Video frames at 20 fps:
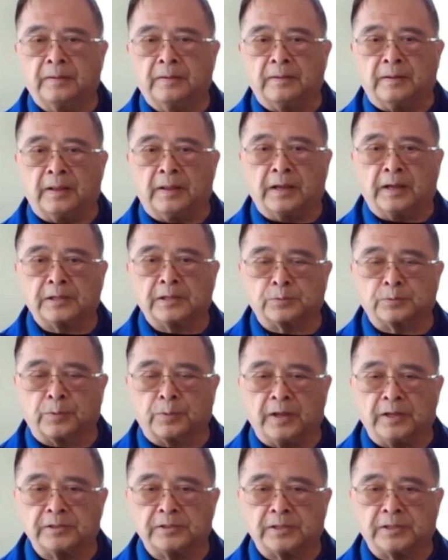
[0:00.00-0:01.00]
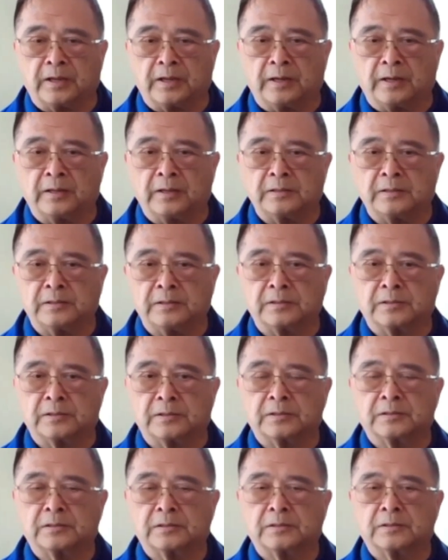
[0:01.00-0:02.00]
Next, raise hands,
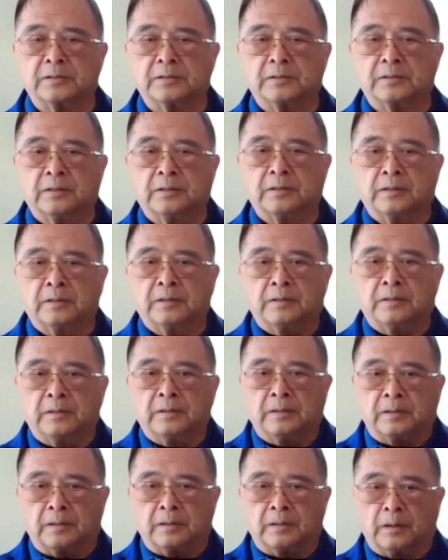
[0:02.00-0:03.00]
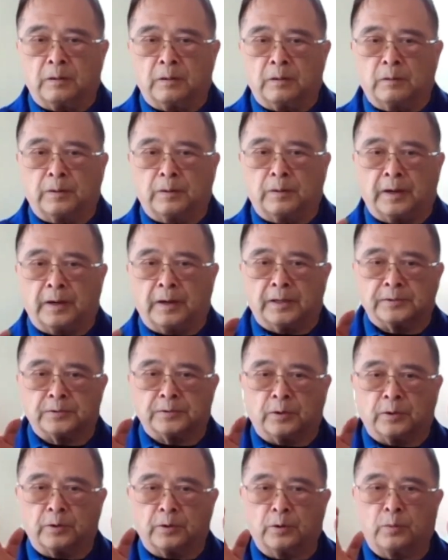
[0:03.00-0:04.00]
lower hands.
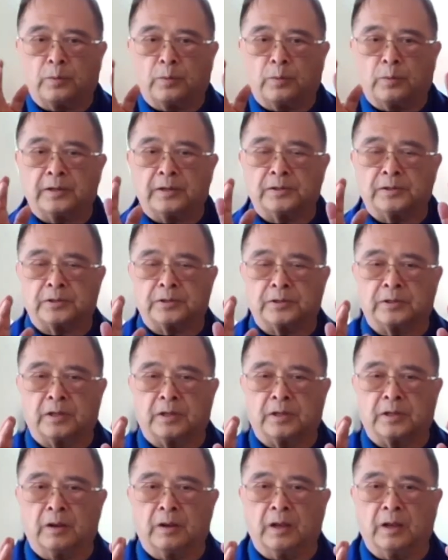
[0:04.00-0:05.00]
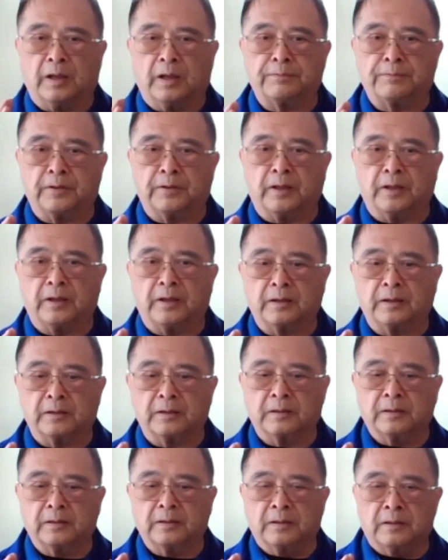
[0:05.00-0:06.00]
All your weight is on the left leg.
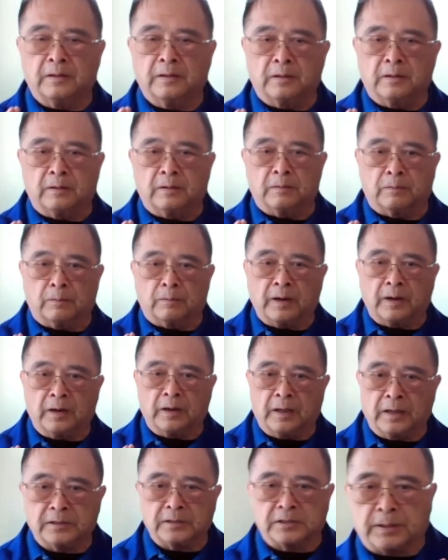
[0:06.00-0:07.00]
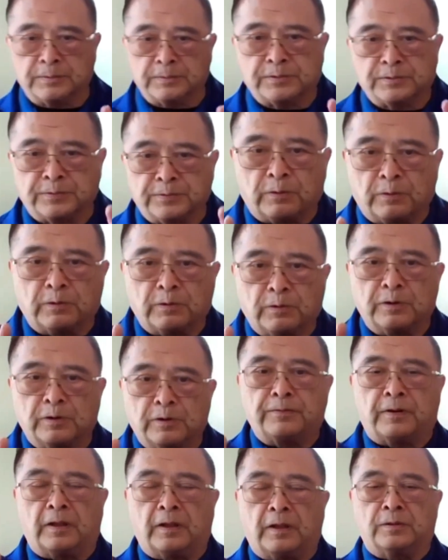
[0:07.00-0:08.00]
Right leg steps forward,
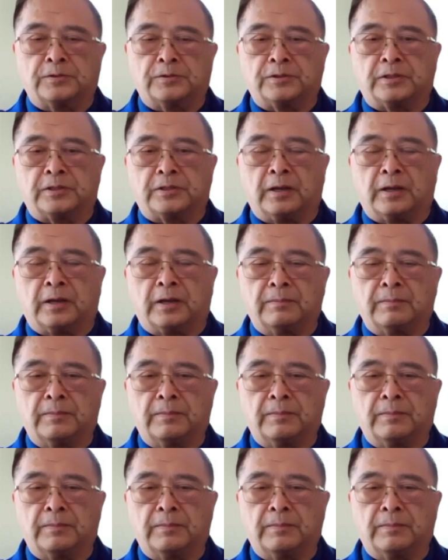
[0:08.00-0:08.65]
follow step.